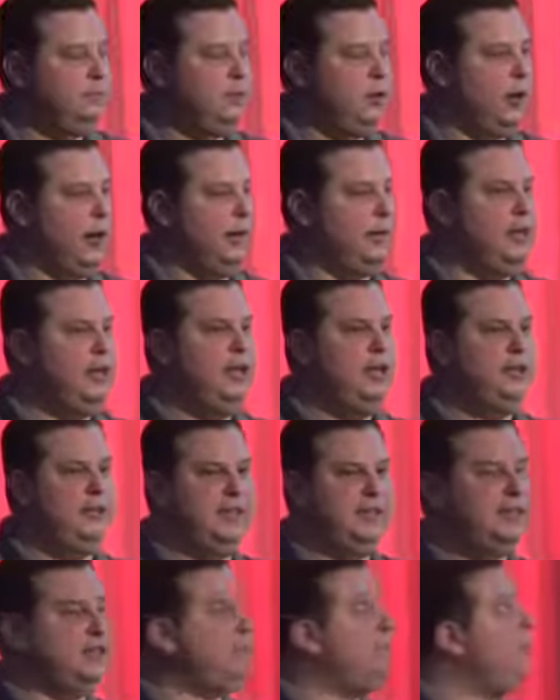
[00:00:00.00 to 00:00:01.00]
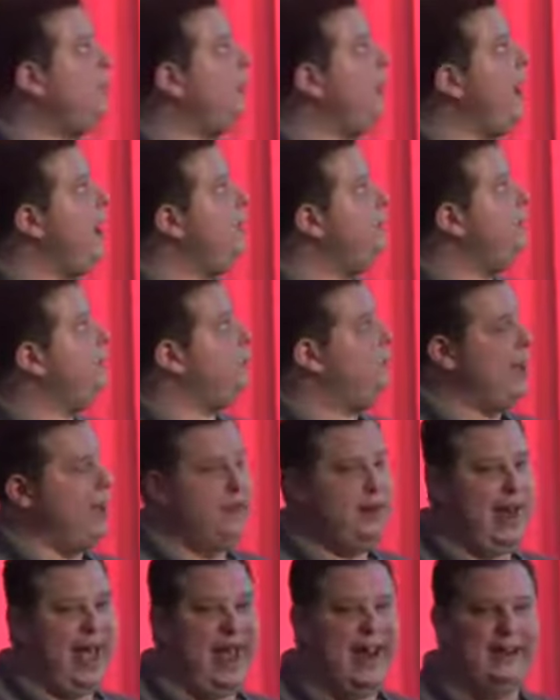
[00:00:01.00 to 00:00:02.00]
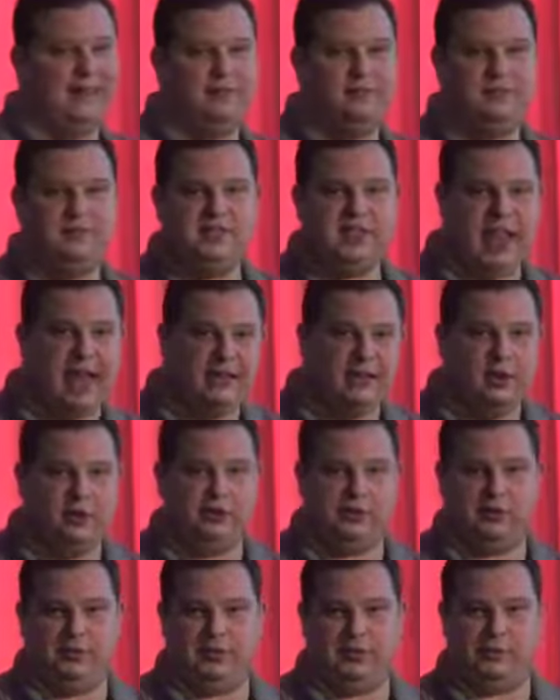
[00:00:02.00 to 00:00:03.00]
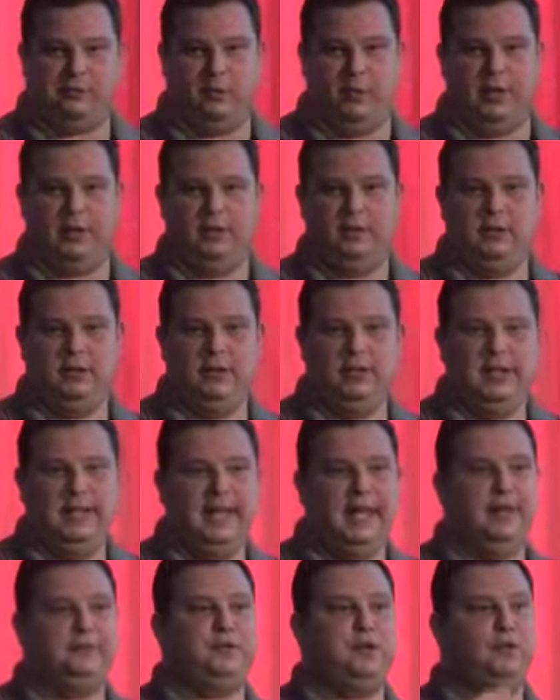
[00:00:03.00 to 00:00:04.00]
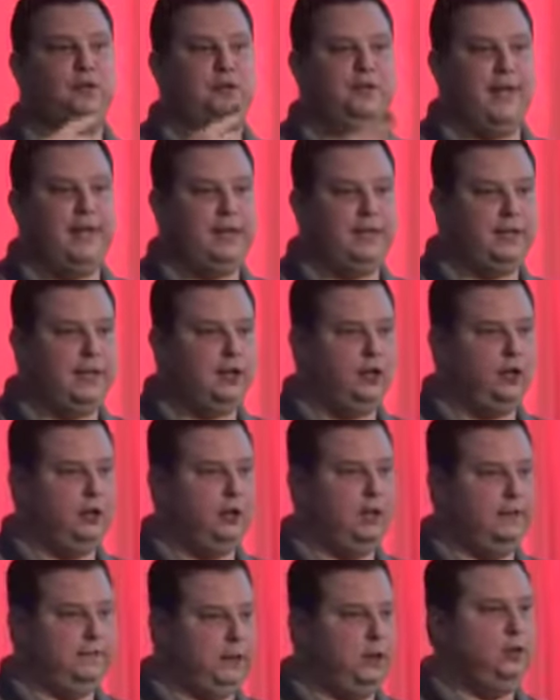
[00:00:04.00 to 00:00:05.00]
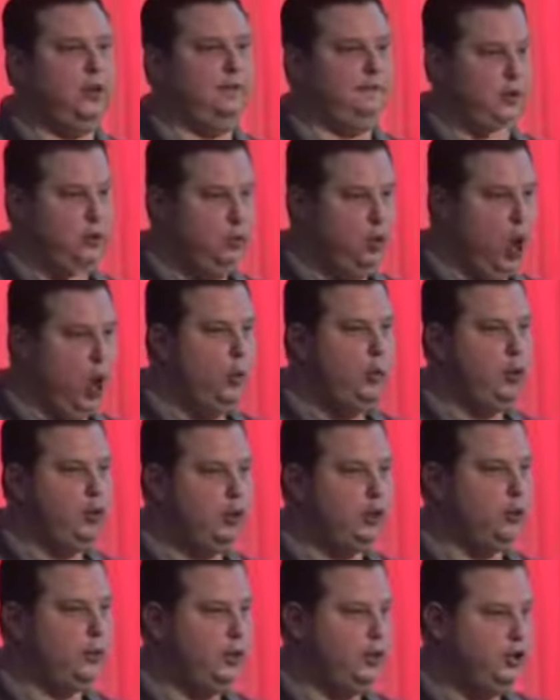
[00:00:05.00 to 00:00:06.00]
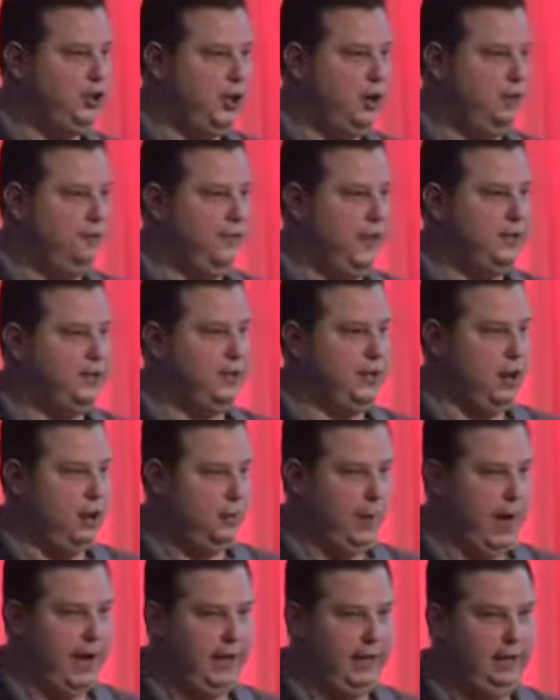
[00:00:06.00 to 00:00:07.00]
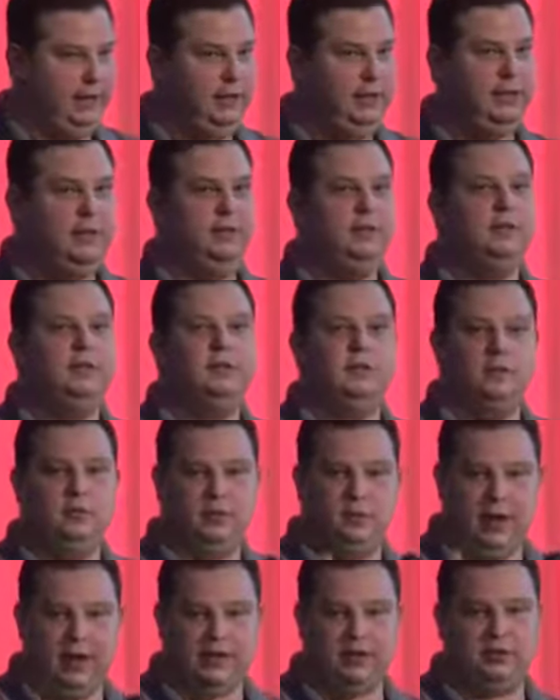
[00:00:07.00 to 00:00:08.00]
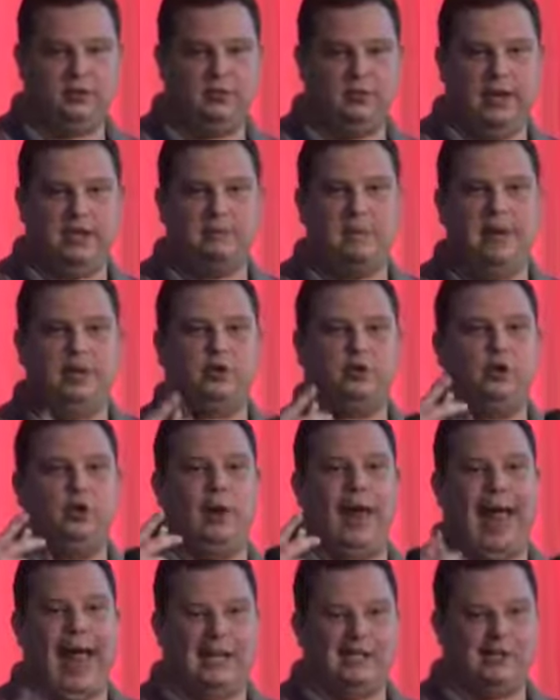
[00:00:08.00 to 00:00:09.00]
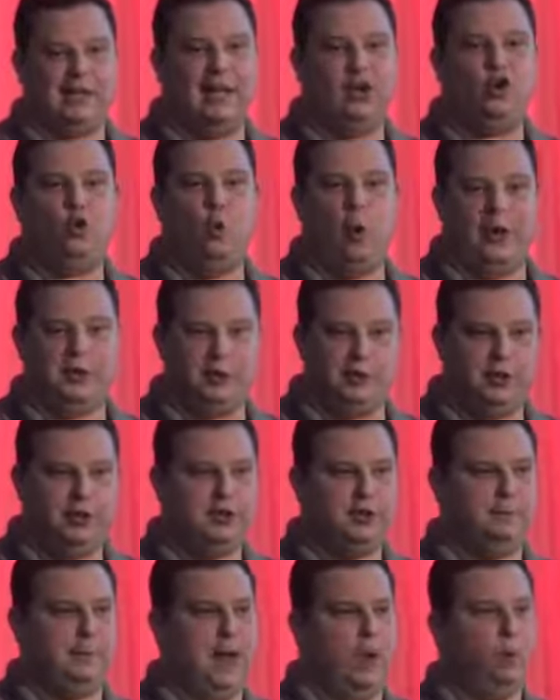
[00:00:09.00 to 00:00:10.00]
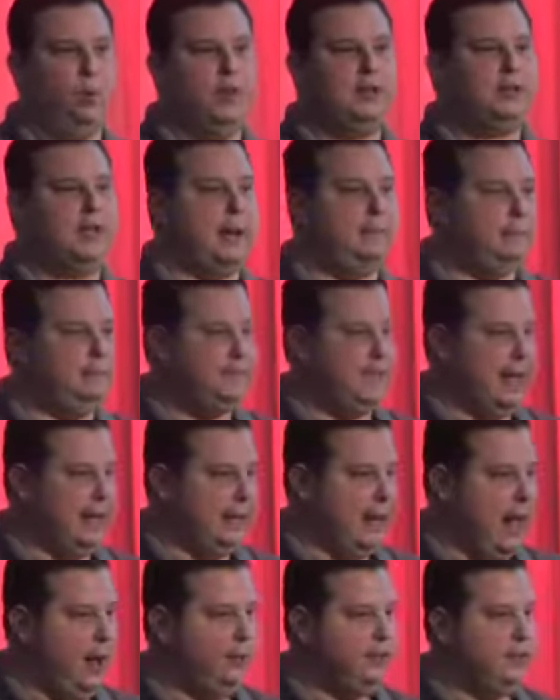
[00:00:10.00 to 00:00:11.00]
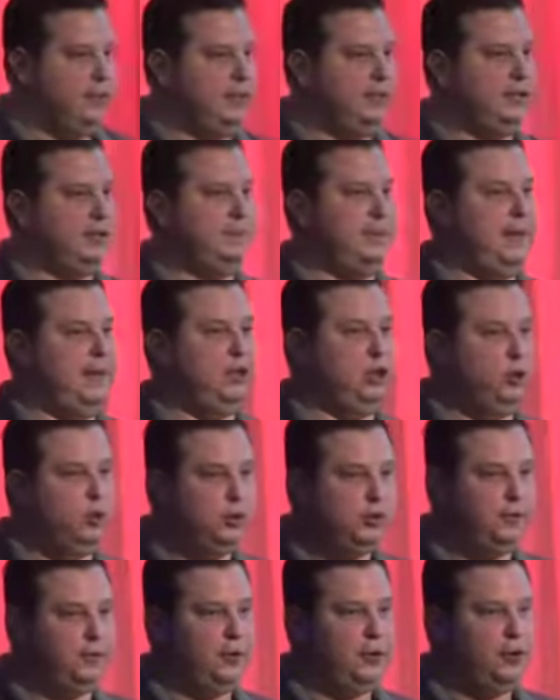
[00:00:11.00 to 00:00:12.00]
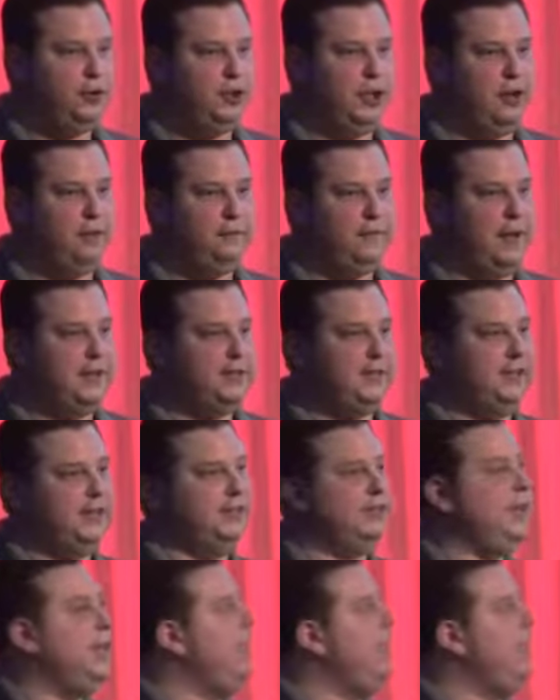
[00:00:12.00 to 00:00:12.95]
Right? This has been around for about 9-10 years at this point. If you think that if you know you're doing geofencing already, let's make sure you're asking questions about what type of technology that's being used for your geofences